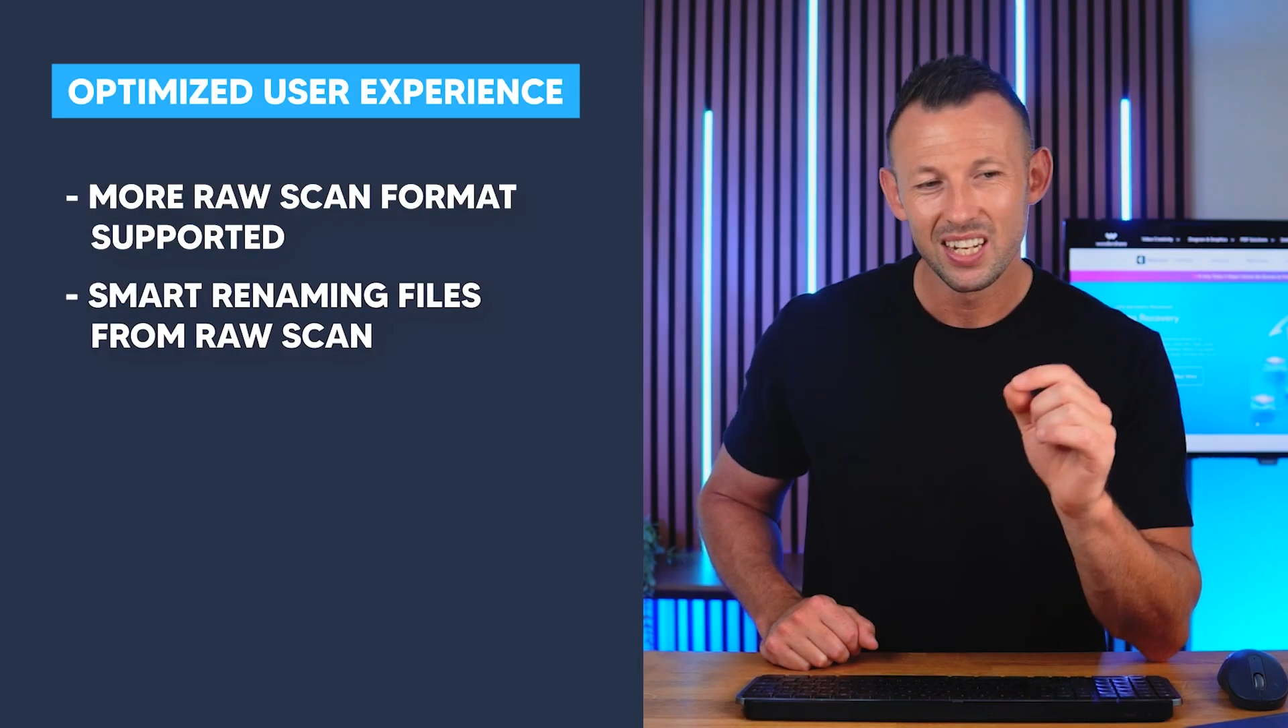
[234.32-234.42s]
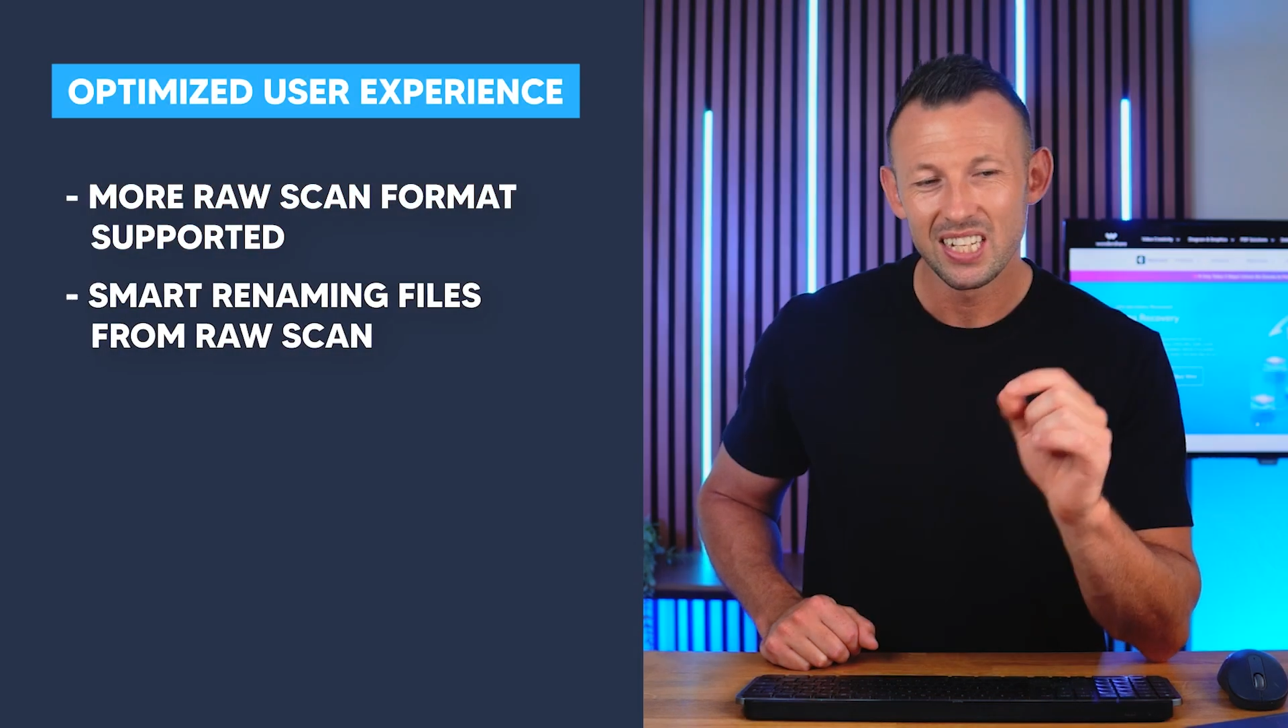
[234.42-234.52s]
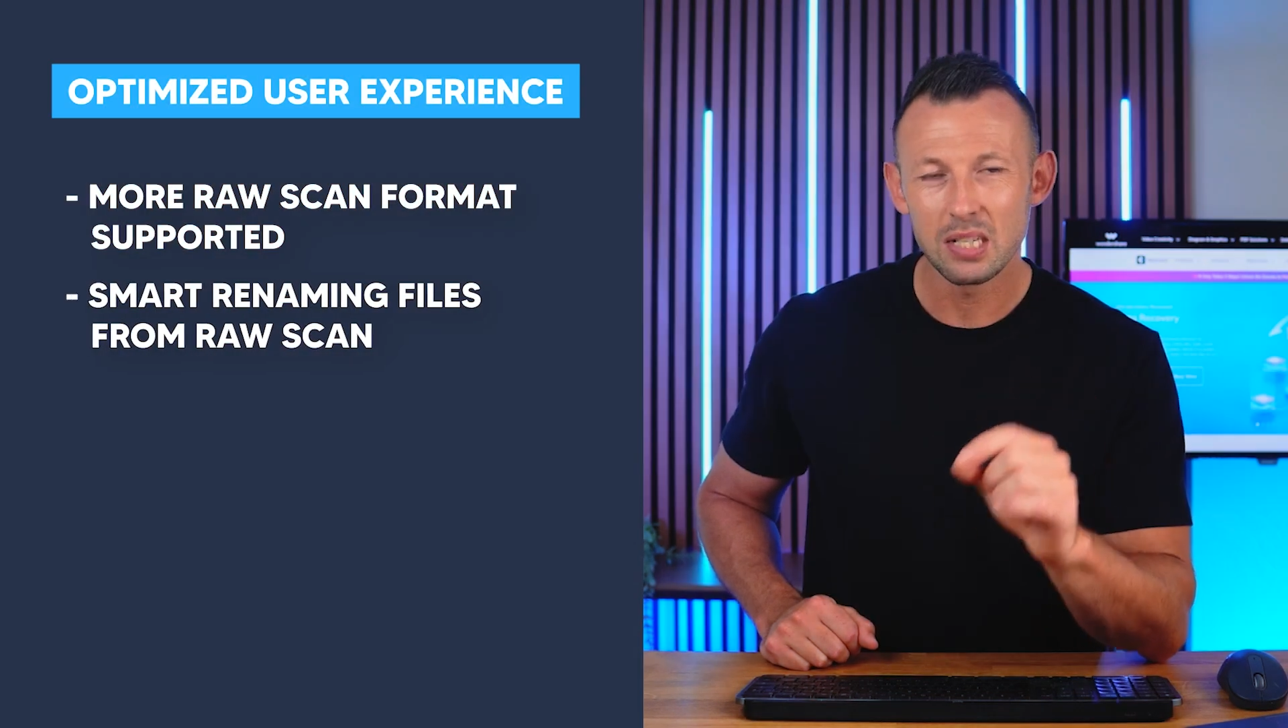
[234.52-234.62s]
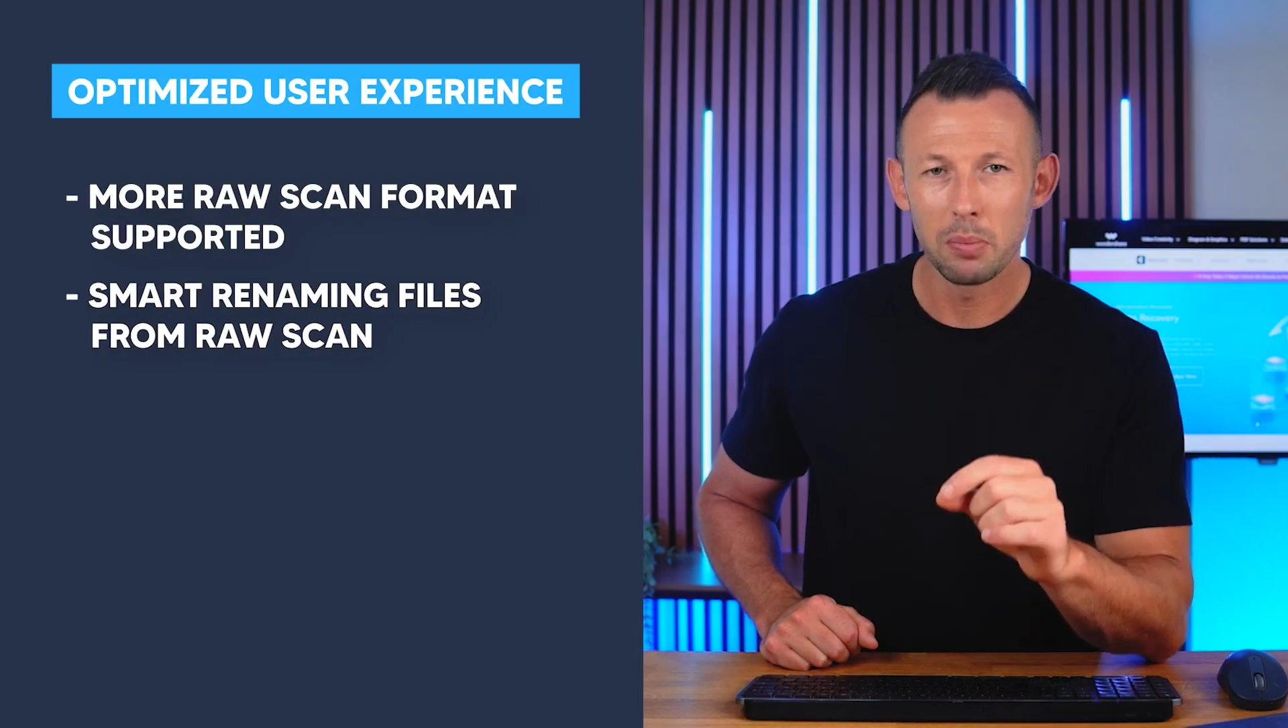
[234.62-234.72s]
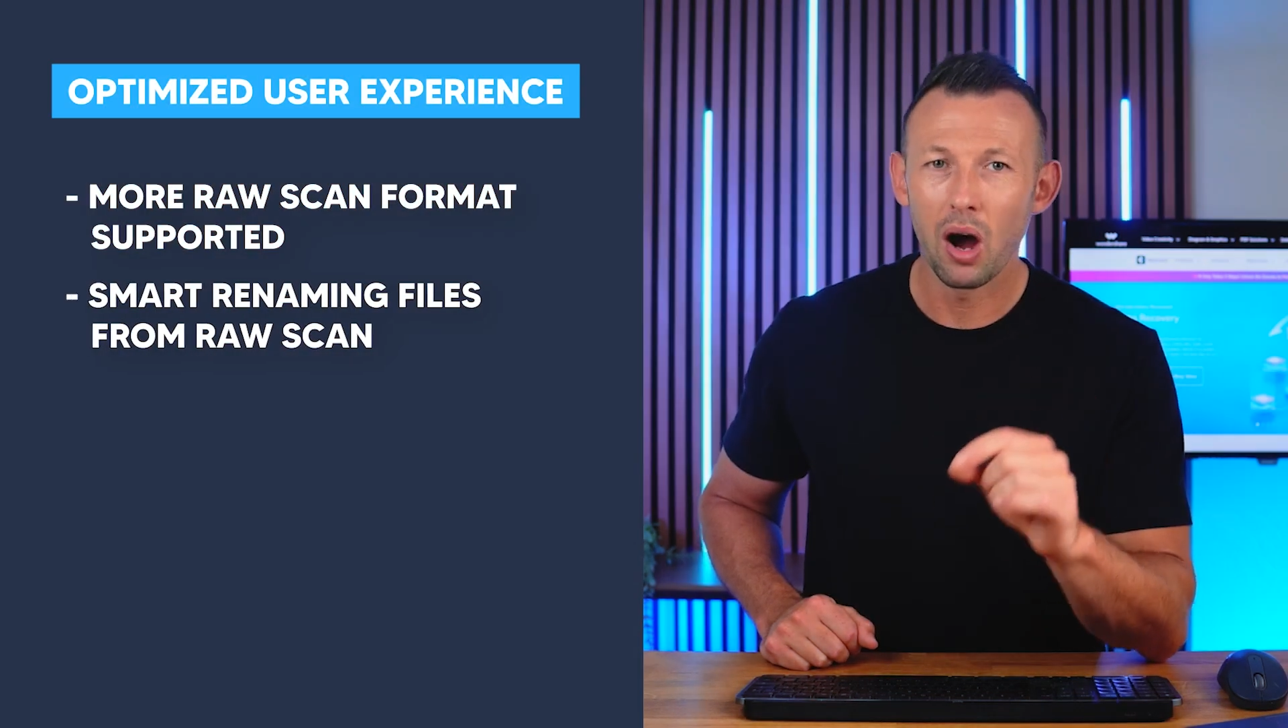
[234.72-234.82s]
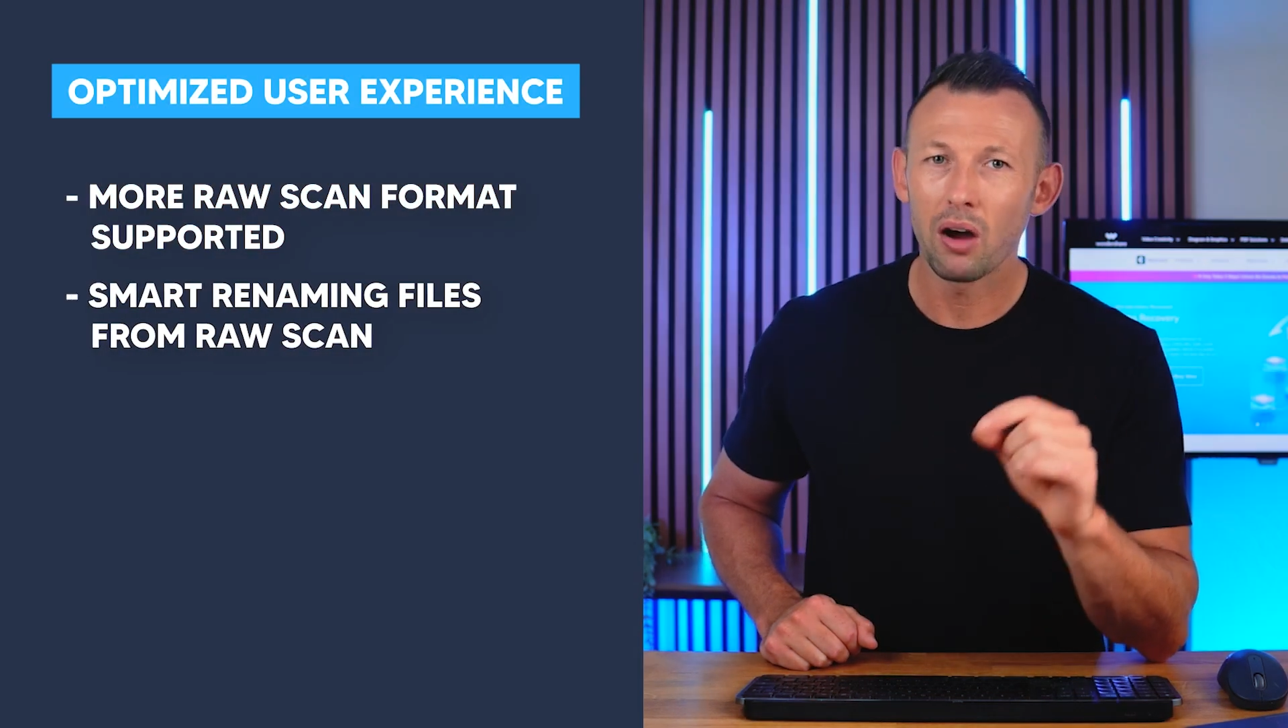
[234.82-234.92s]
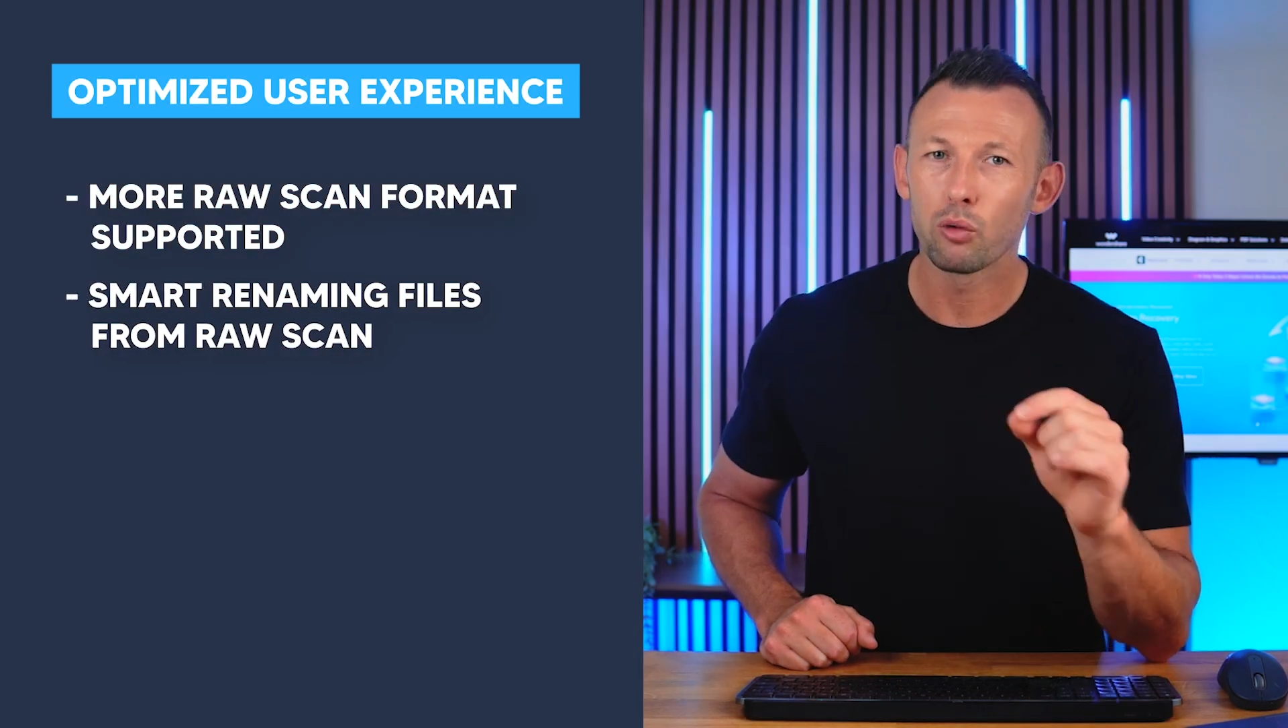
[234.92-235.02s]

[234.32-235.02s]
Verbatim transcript: Smart